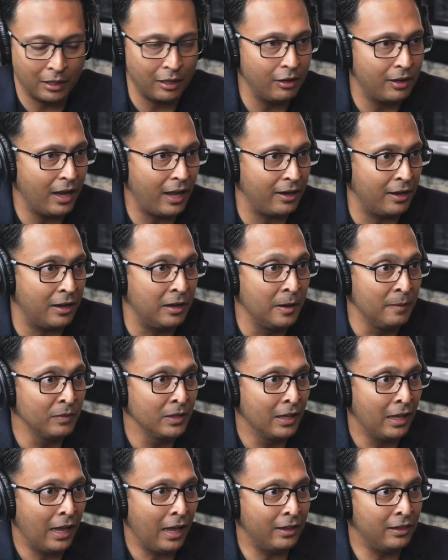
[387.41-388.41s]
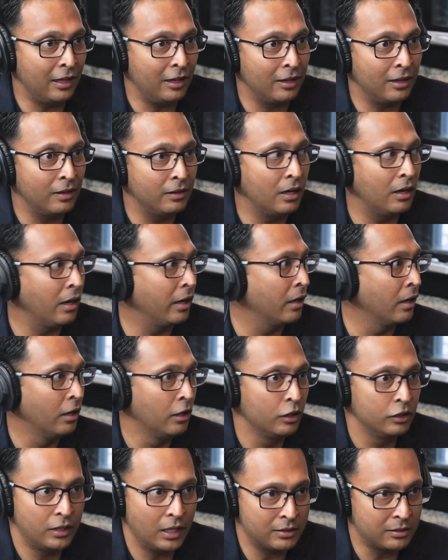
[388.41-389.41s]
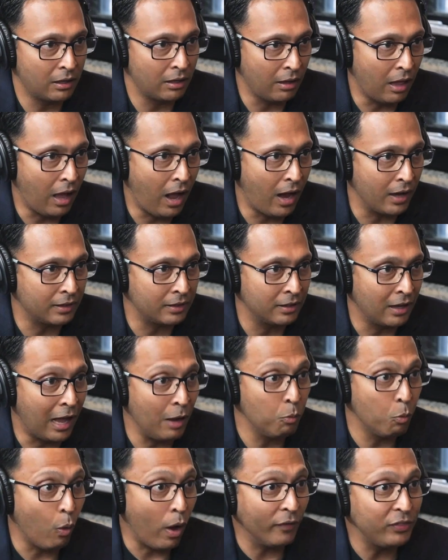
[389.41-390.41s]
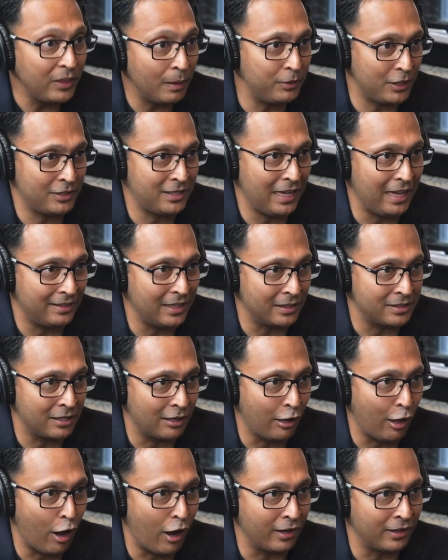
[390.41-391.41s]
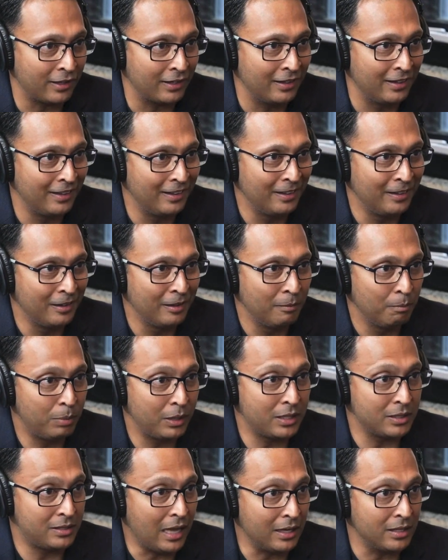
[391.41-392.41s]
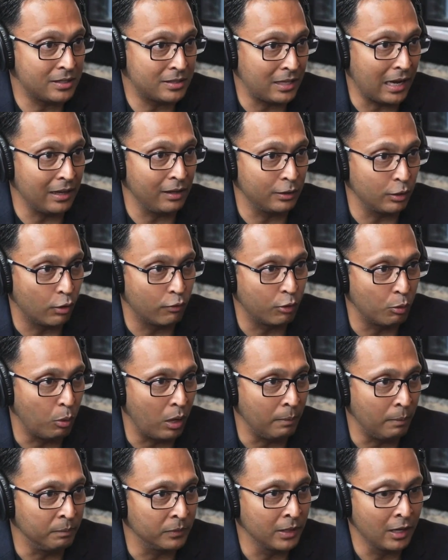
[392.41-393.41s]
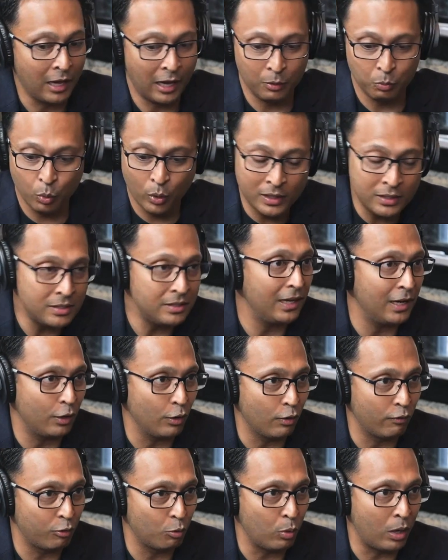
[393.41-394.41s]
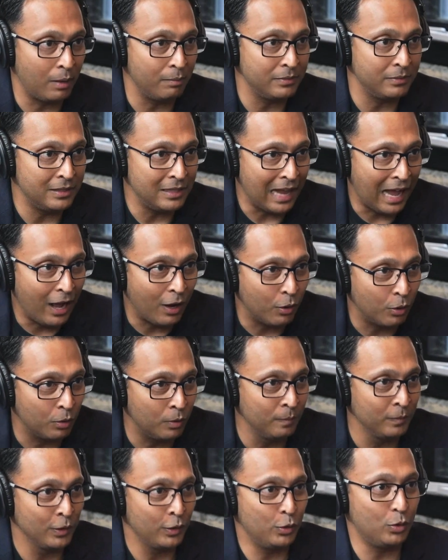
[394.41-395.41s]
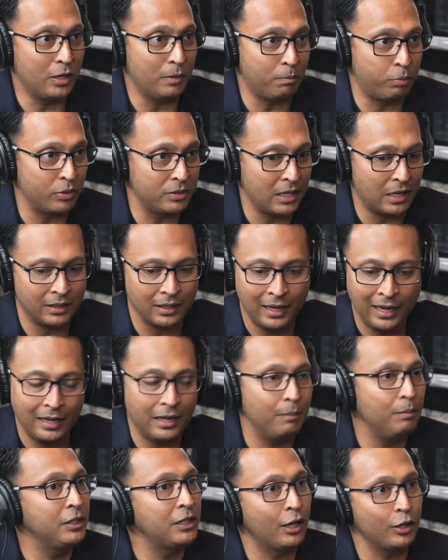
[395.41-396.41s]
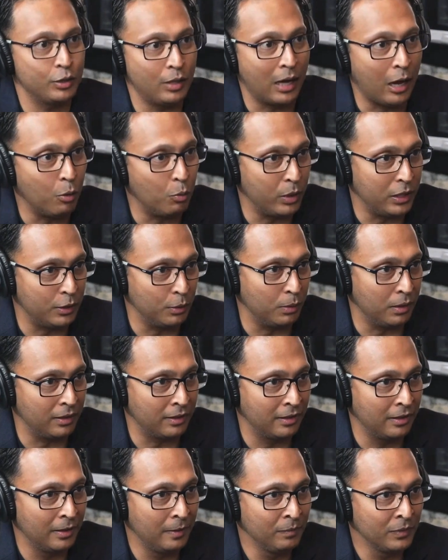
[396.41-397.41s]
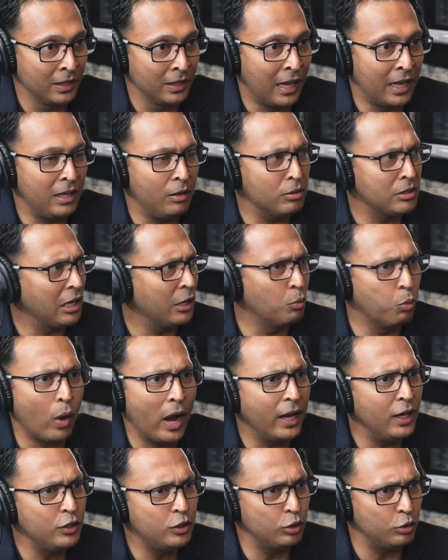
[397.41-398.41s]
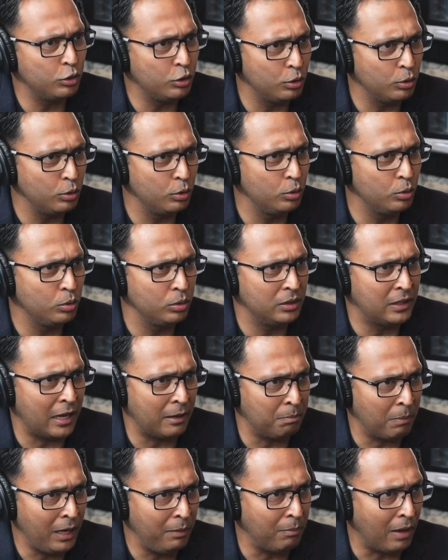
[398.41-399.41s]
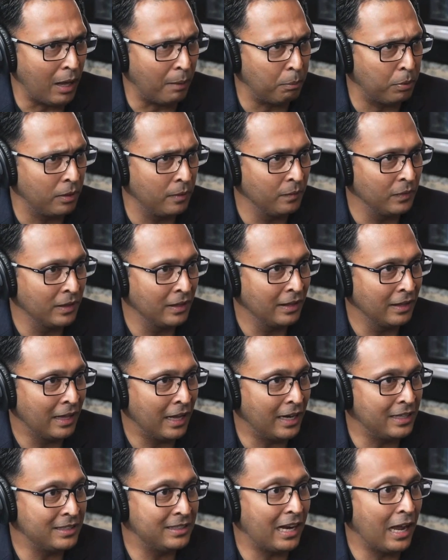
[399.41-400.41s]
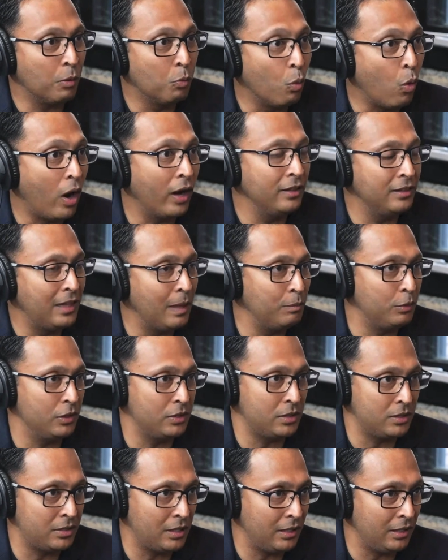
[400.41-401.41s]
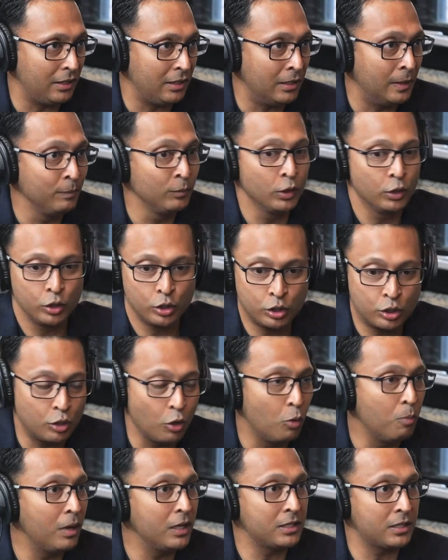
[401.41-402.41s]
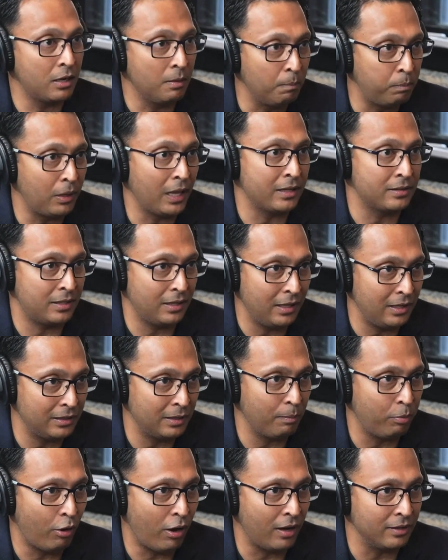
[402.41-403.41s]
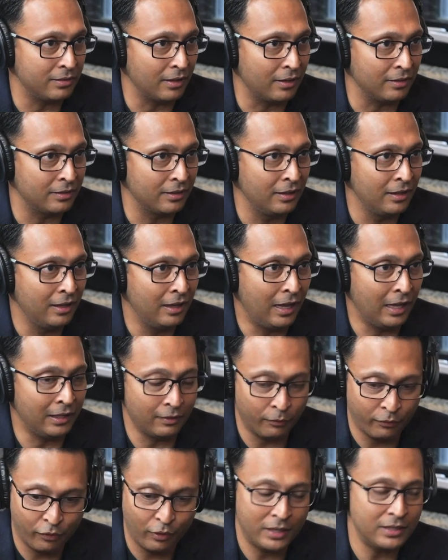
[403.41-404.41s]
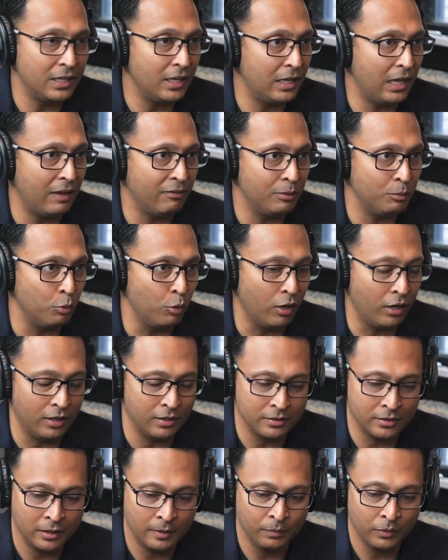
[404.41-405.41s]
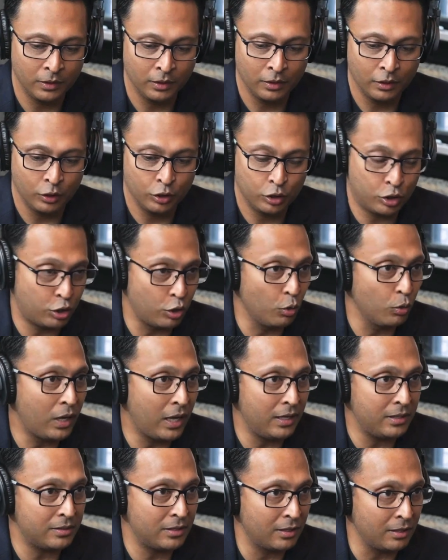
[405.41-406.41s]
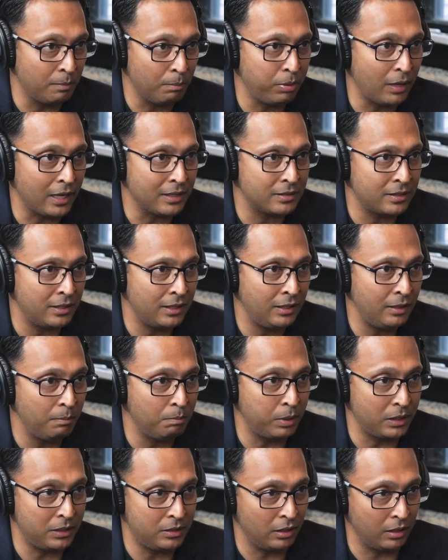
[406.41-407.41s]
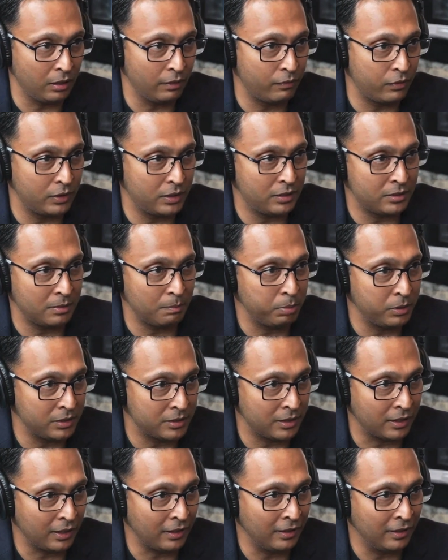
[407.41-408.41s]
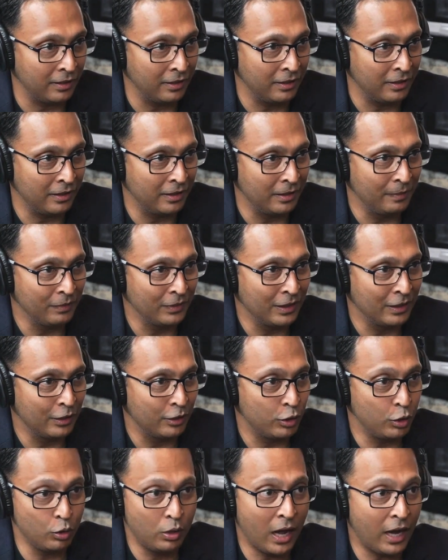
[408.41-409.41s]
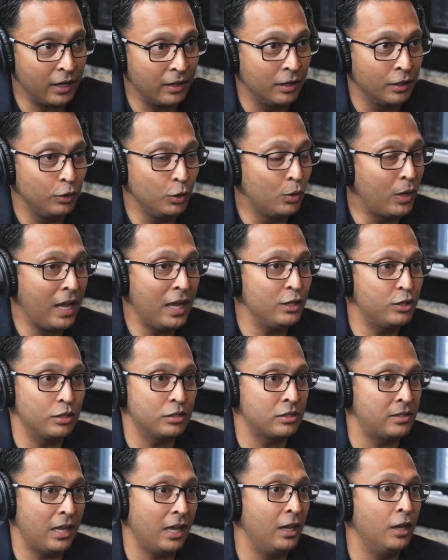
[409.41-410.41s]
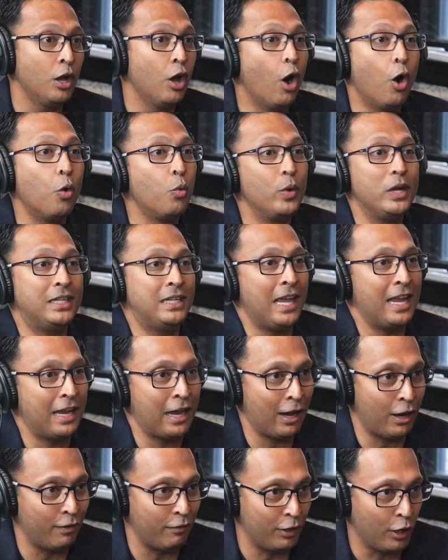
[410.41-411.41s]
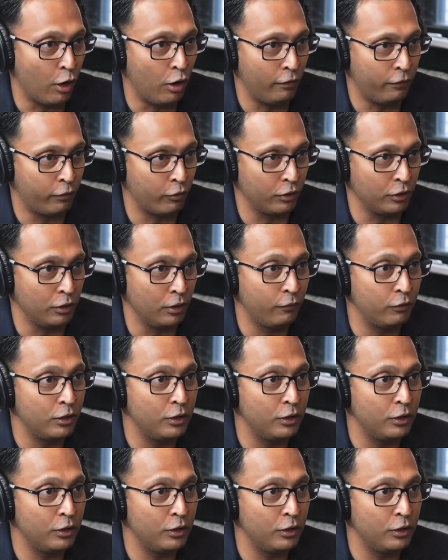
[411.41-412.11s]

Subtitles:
And they look at it, and they're like, that's a lot. I want them to say that's a lot, because that is silent overwhelm. And once they get overwhelmed, now you can present hey, let me tell you how we do it. And he was like, why did you do that mind map? And I said, I wanted them to see so much complexity in the process. And the phrase I gave him was, showcase the complexity, but deliver the simplicity. You got it. You can't just say, oh, we take care of it all for you.